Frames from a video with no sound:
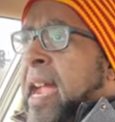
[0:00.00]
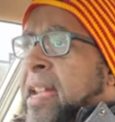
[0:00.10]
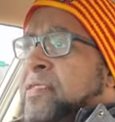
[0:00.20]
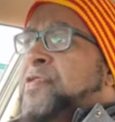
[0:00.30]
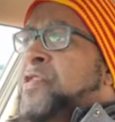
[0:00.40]

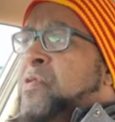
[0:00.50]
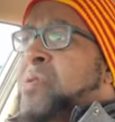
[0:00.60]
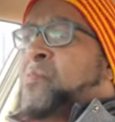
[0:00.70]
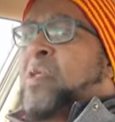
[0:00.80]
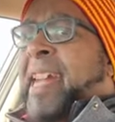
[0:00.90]
and do
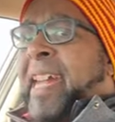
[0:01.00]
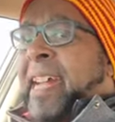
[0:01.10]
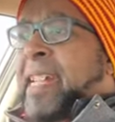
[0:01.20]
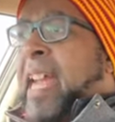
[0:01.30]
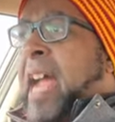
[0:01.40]
it when
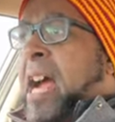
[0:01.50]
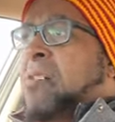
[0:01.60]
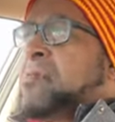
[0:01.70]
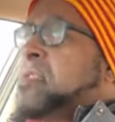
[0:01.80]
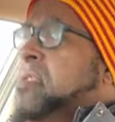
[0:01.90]
it
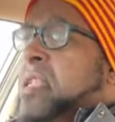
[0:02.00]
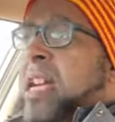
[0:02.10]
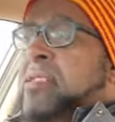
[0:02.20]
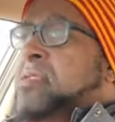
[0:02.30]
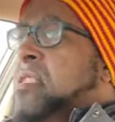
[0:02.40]
counts,
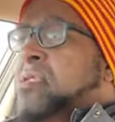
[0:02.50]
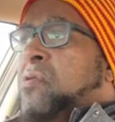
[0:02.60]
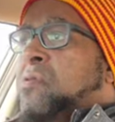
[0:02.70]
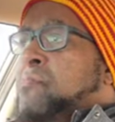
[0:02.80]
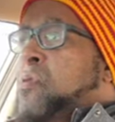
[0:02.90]
that's just
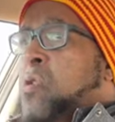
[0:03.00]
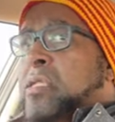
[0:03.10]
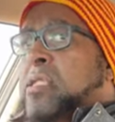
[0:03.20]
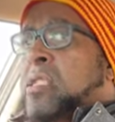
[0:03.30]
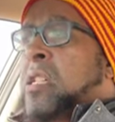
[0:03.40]
so important.